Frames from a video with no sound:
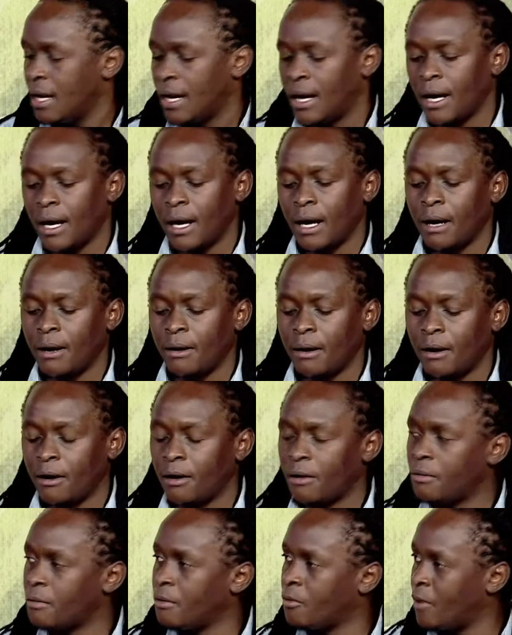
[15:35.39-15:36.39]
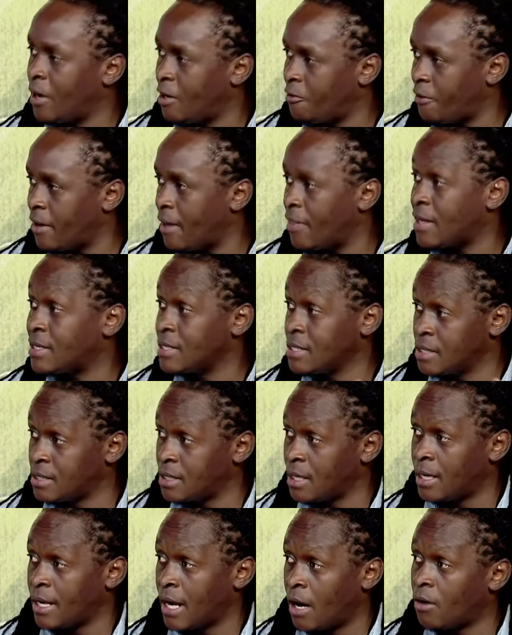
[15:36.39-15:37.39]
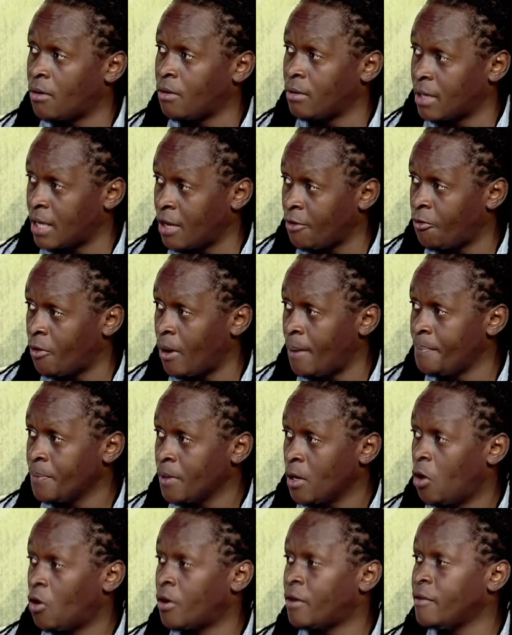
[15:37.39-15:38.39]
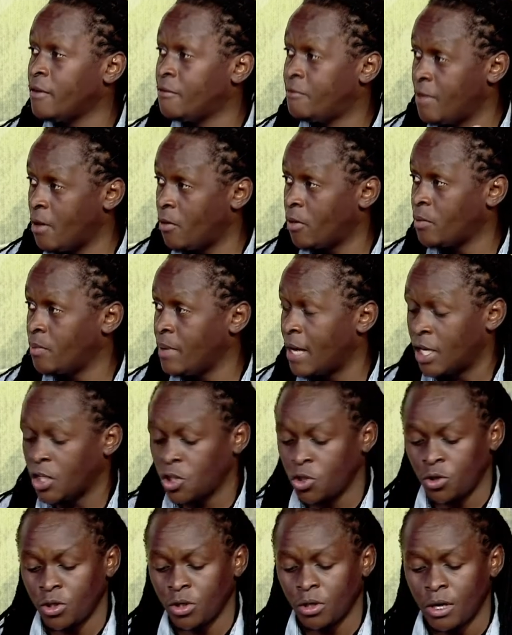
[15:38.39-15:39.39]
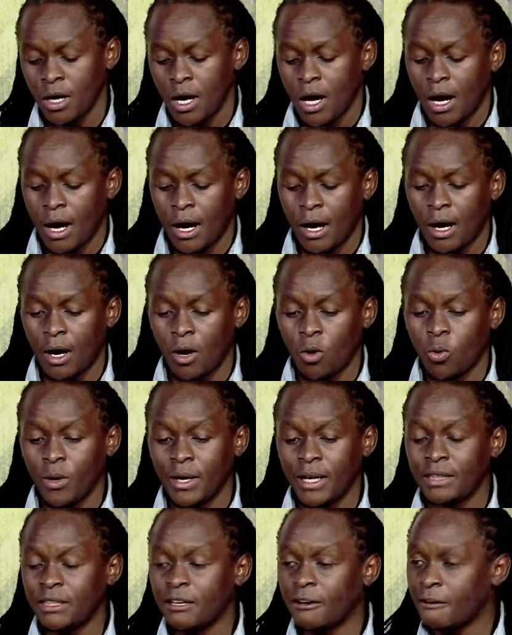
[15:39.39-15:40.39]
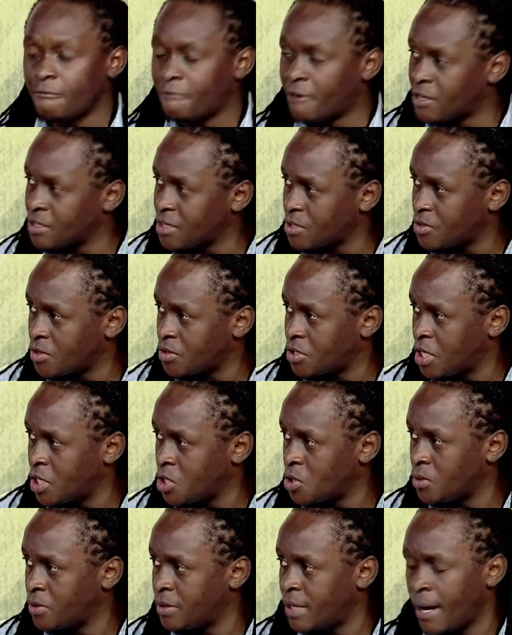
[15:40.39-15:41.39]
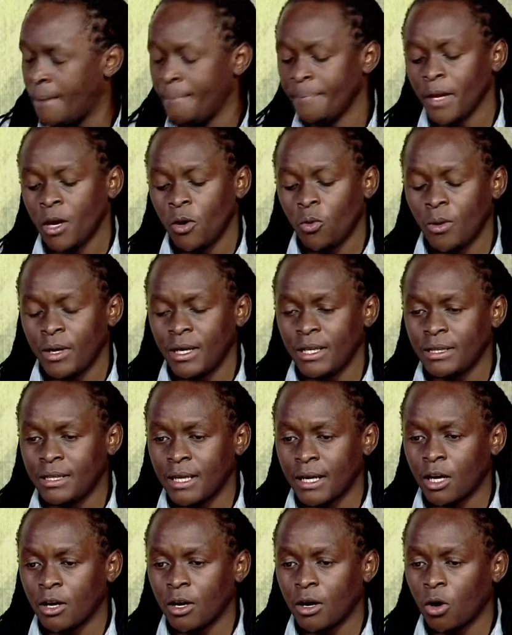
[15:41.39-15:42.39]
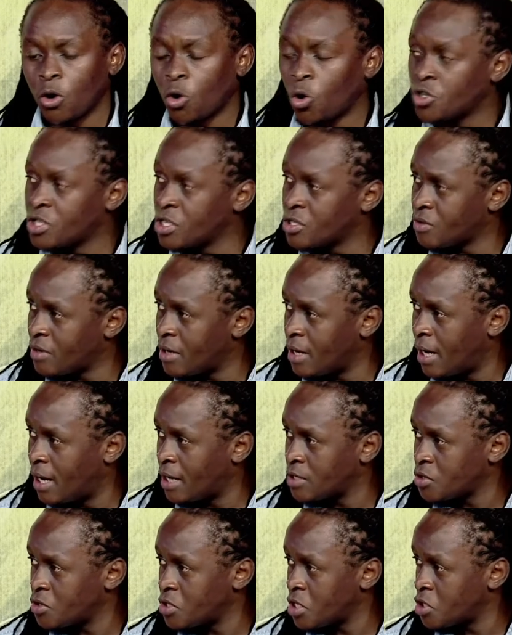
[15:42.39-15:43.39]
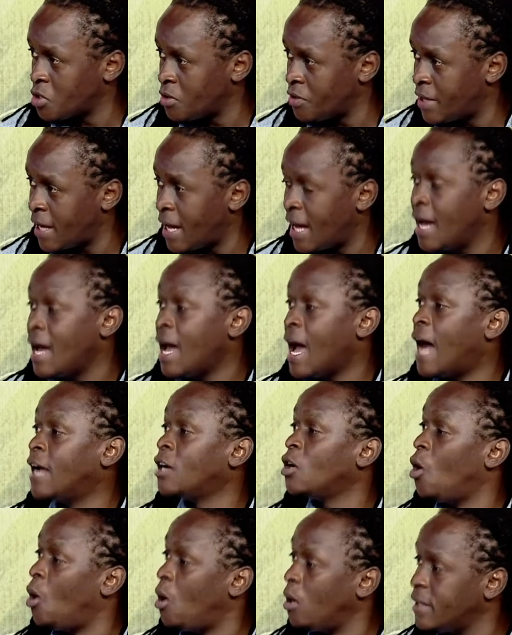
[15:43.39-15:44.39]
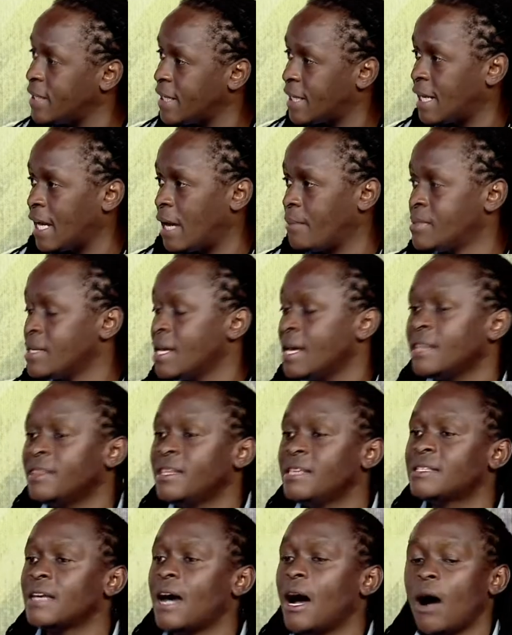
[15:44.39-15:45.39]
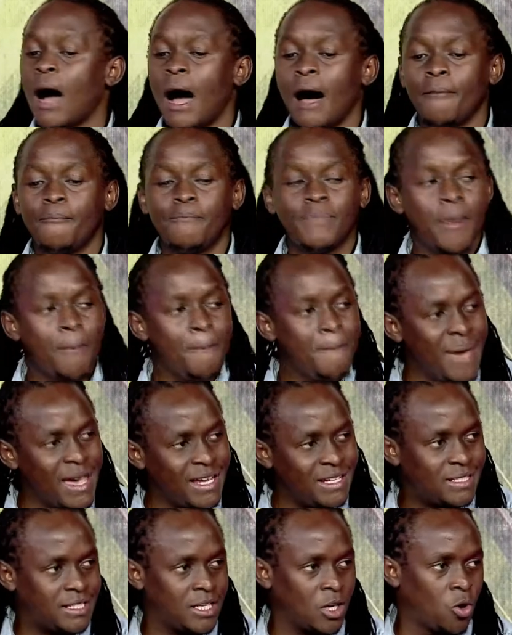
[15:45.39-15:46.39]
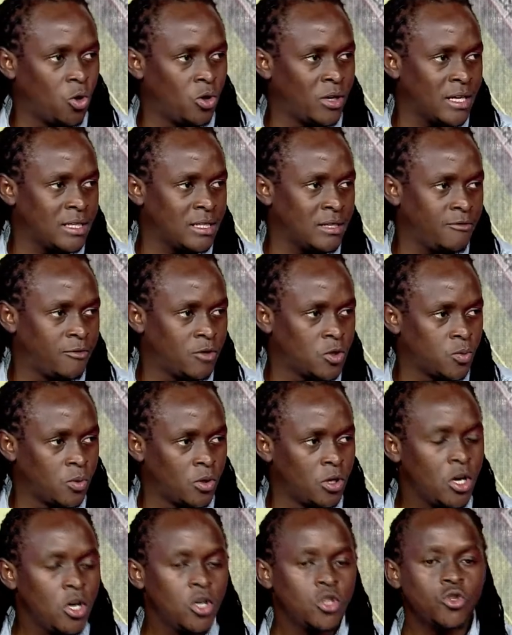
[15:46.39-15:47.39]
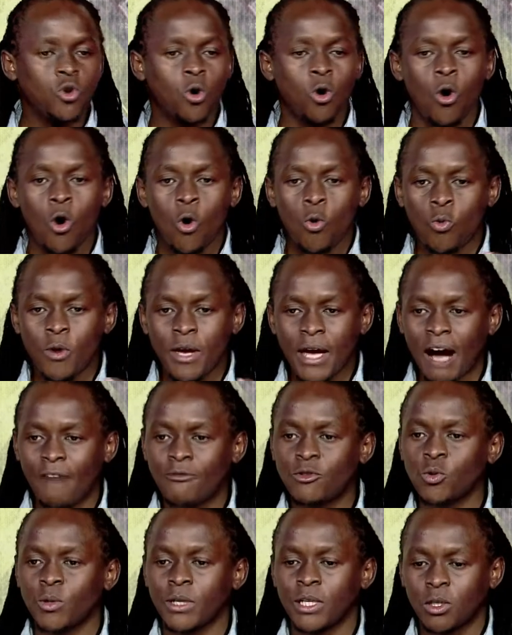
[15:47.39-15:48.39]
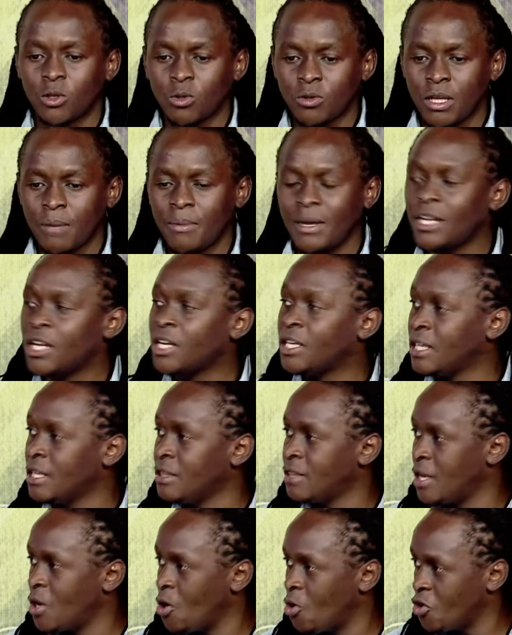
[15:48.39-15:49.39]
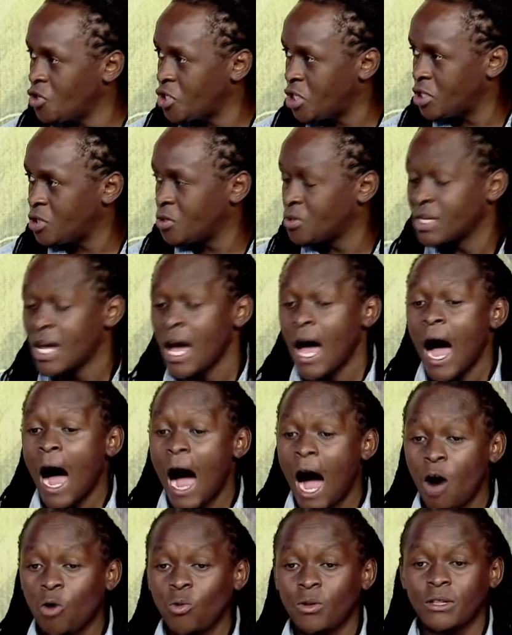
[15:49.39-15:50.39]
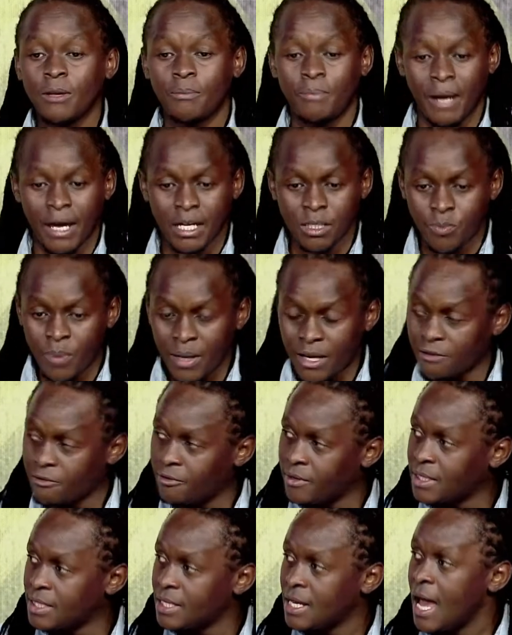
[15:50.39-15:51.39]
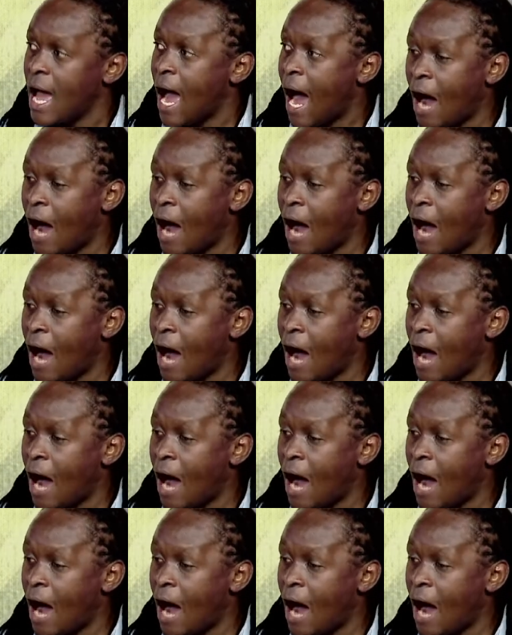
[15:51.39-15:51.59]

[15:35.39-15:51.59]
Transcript: Uh, uh, welfare, that is now K four, or if there will be a union, uh, we need the referees association there, we need the co coaches re association there, and all the clubs. These are the main stakeholders in football. Mm-hmm. So we have to include them in, in the negotiations. Mm-hmm. How will the players benefit?